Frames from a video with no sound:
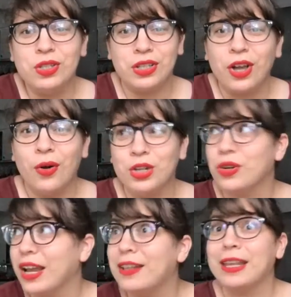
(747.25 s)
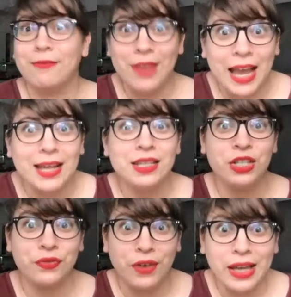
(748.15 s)
to go and try and find his
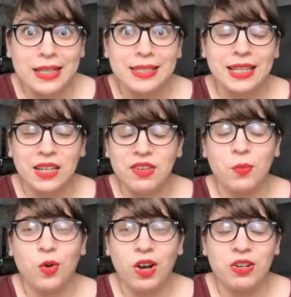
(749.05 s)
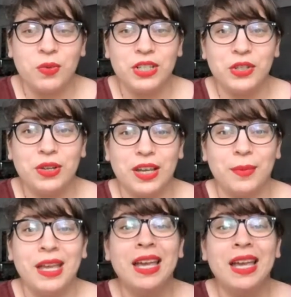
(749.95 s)
friend and give him water and rescue him.